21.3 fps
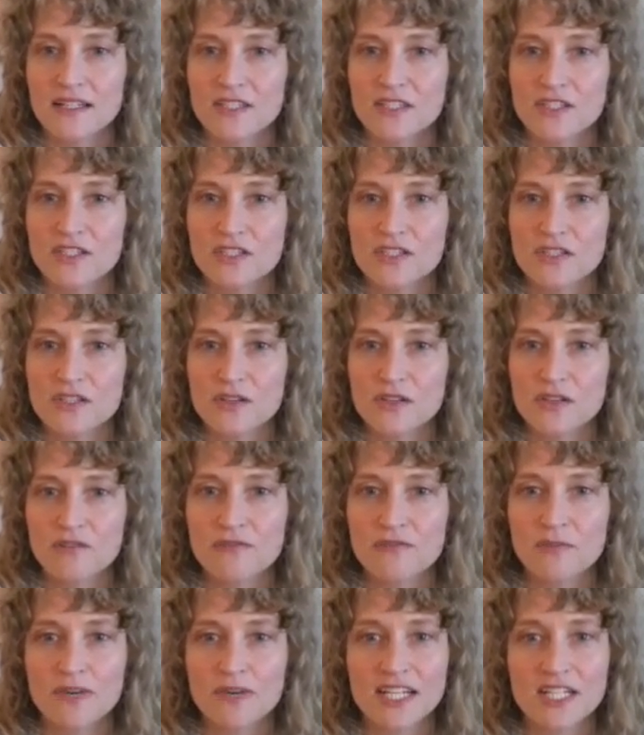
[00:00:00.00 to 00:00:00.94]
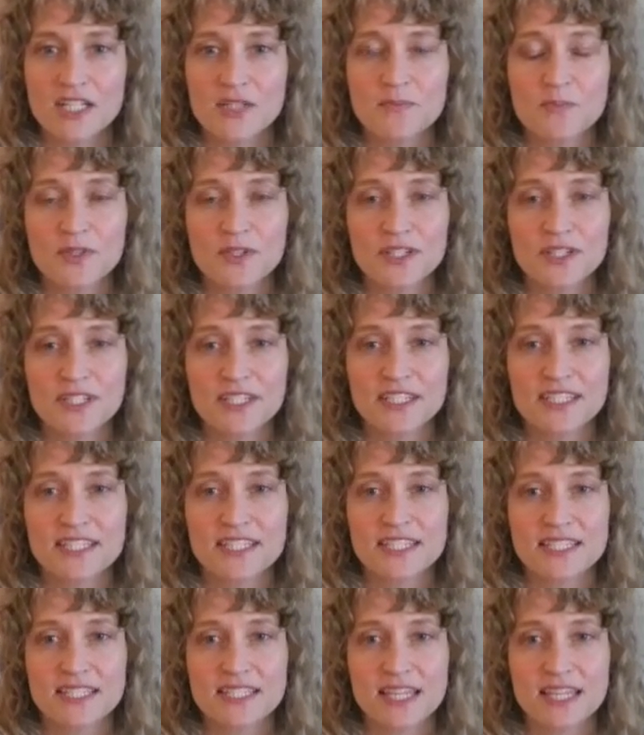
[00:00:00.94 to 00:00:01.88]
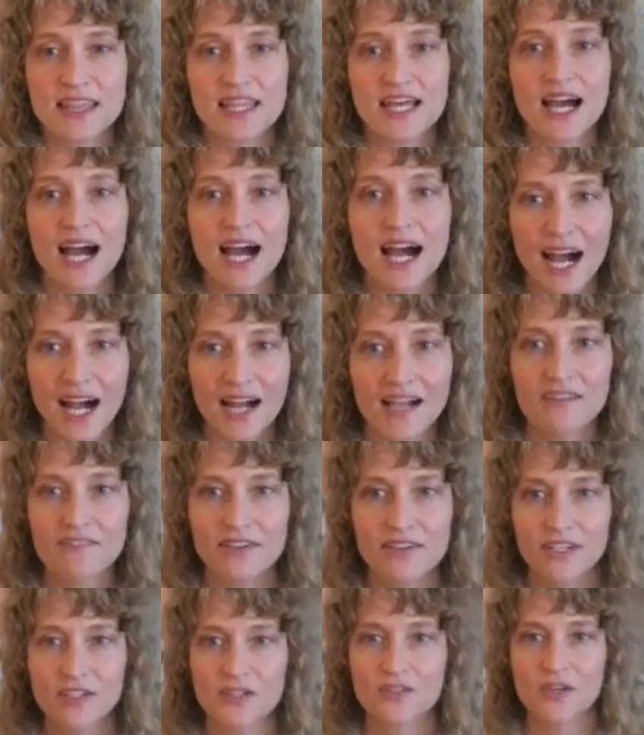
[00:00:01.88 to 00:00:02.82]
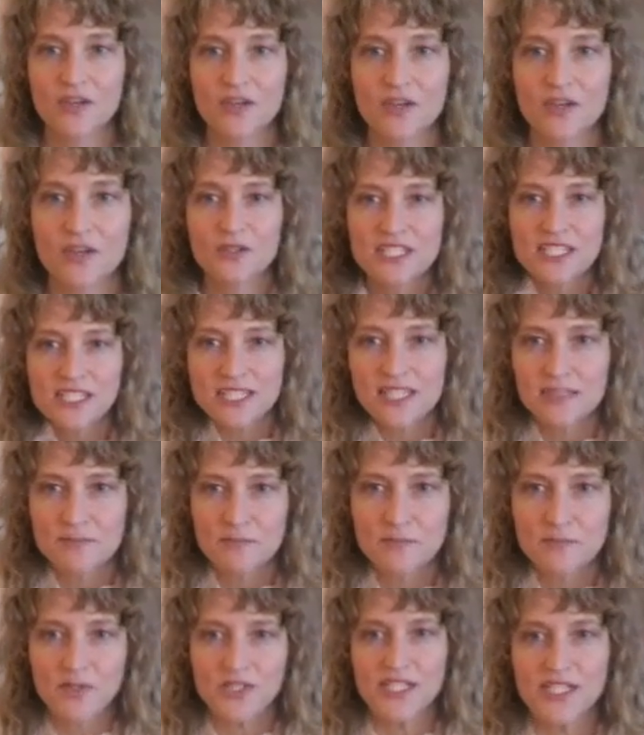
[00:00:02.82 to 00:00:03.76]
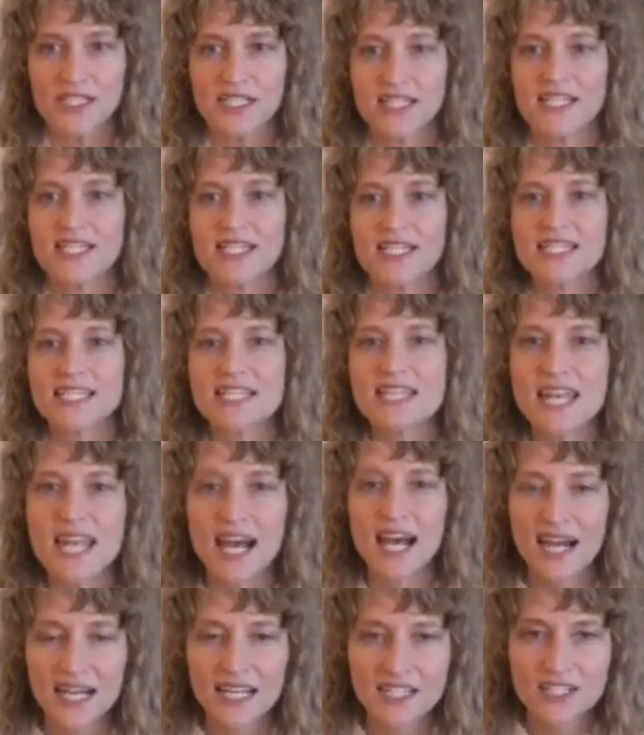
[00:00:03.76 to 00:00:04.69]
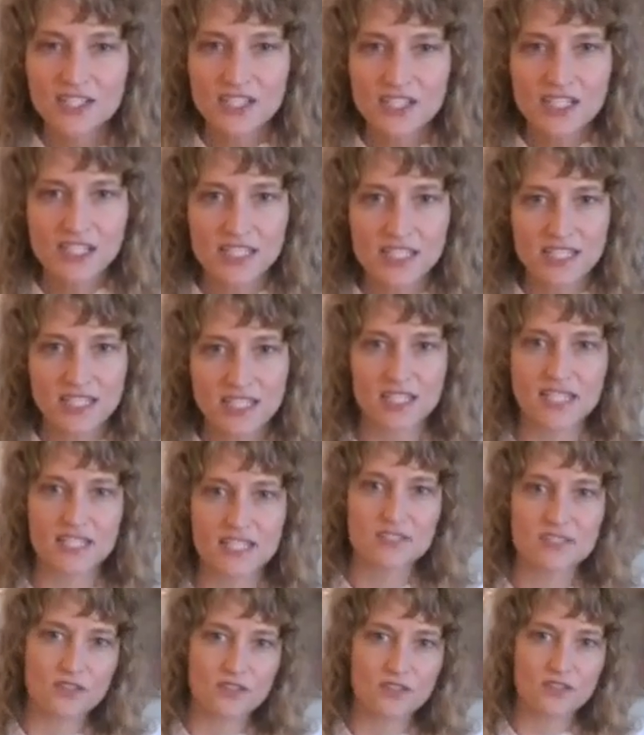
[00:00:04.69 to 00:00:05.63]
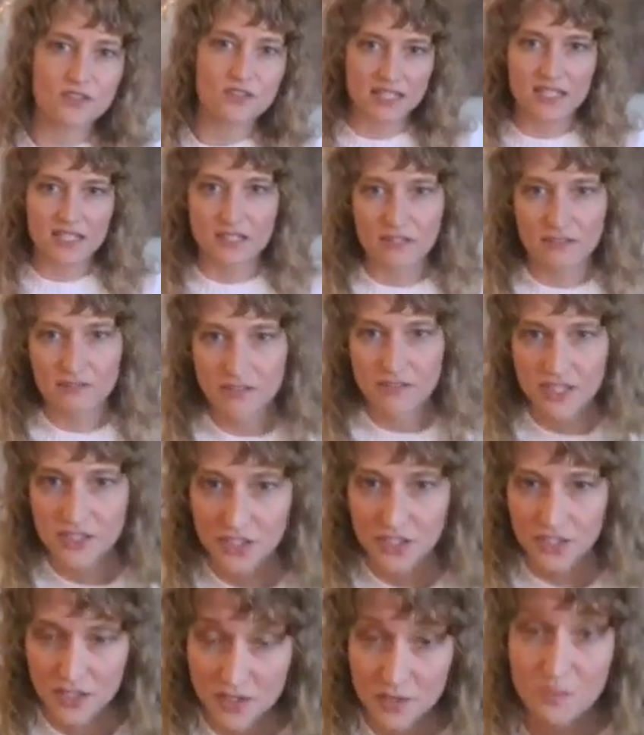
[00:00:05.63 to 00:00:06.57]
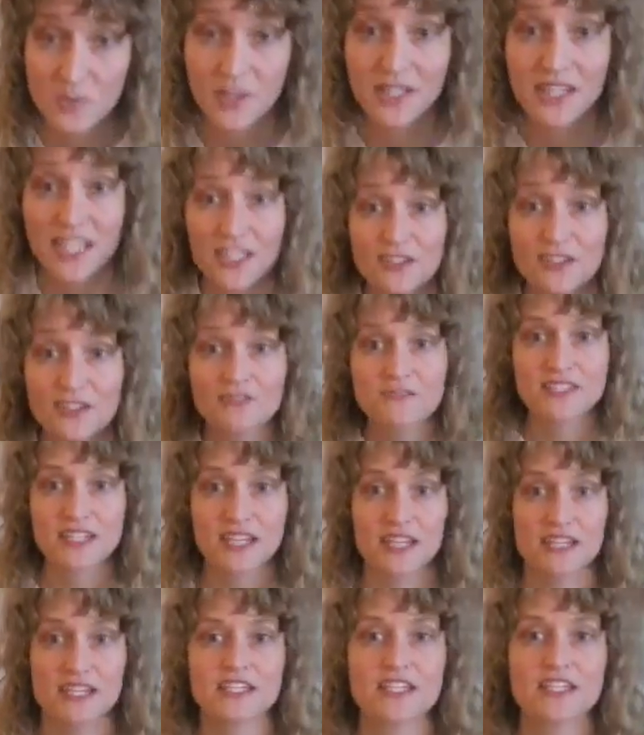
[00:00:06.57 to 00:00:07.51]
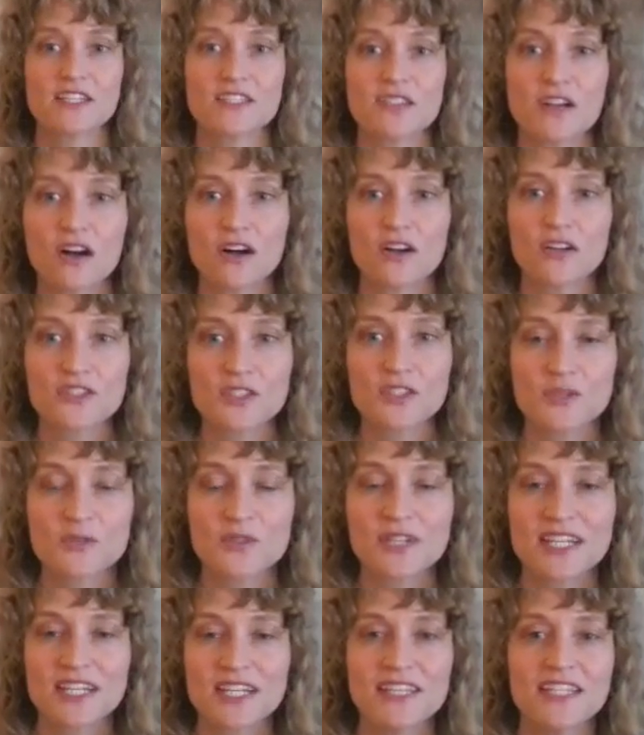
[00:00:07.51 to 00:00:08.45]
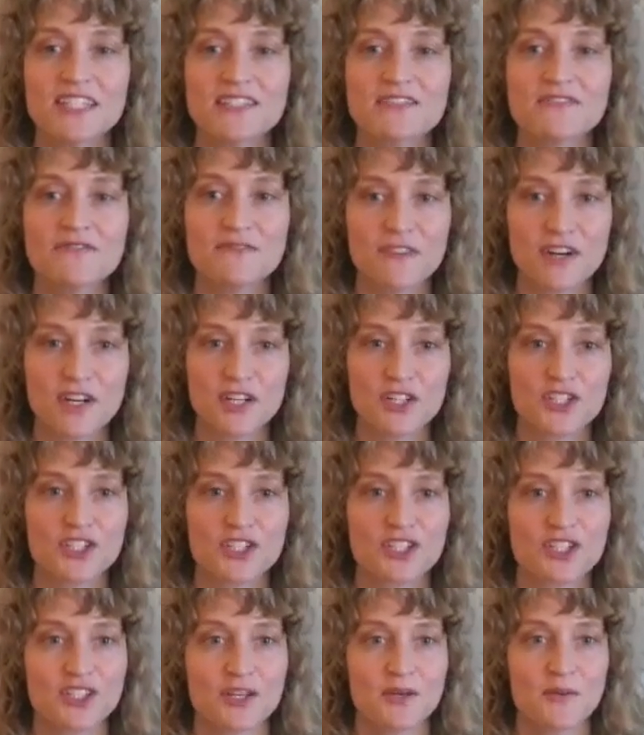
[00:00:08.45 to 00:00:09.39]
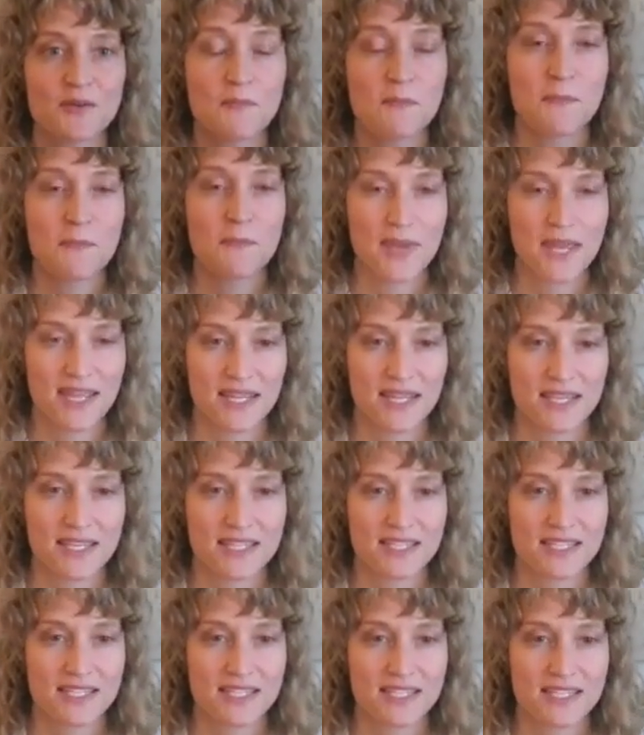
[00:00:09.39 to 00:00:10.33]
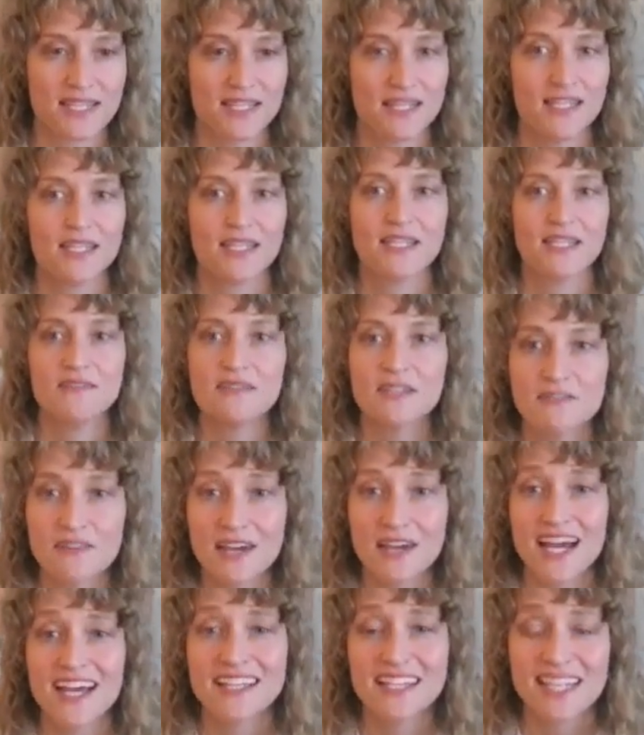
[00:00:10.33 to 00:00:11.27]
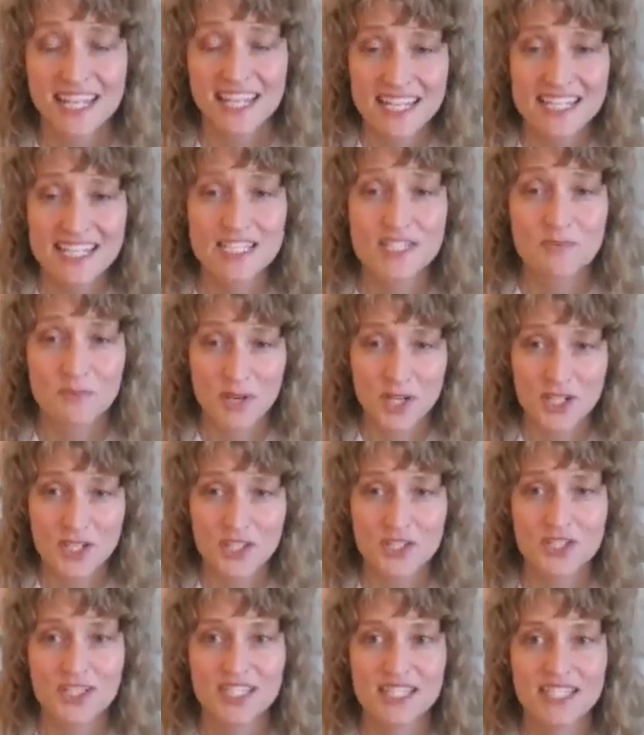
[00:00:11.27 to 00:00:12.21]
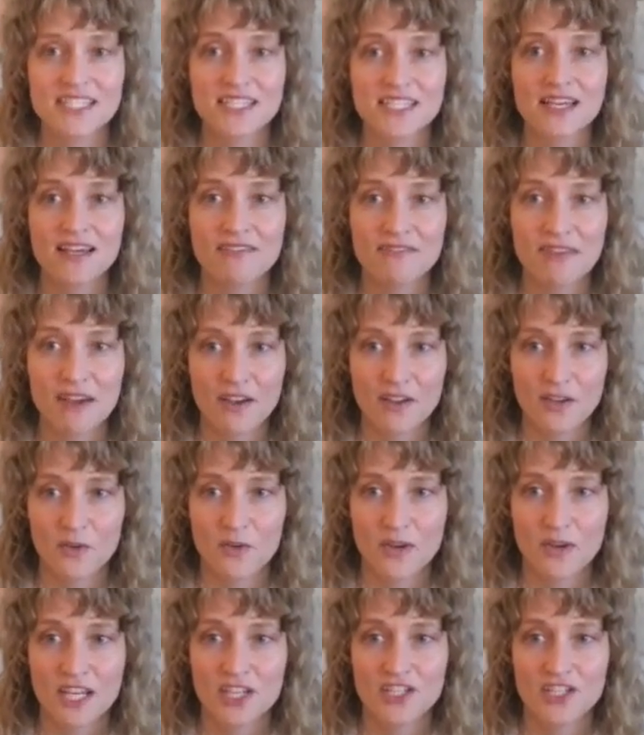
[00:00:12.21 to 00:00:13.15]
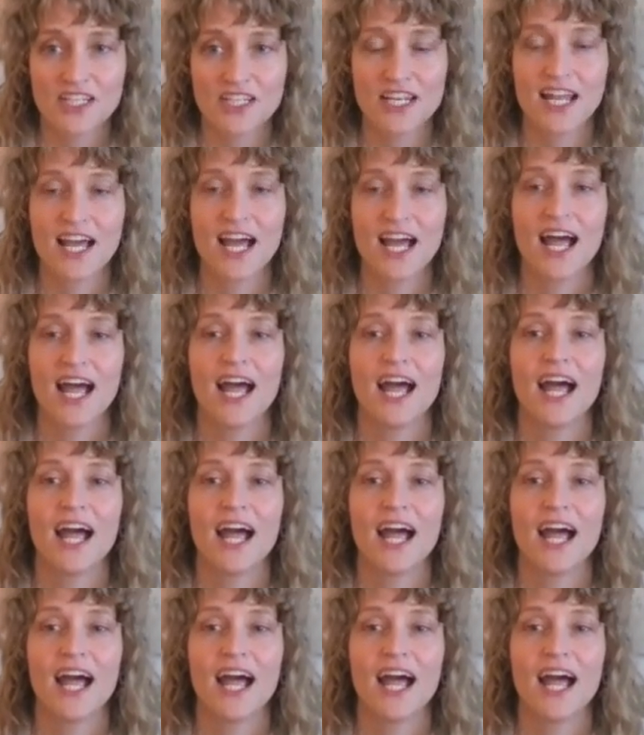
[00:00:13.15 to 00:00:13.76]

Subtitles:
So from my experience, the high value that OT can bring is not just in these graded interventions, but like you've said, it's also in this function-based, and especially this evaluation.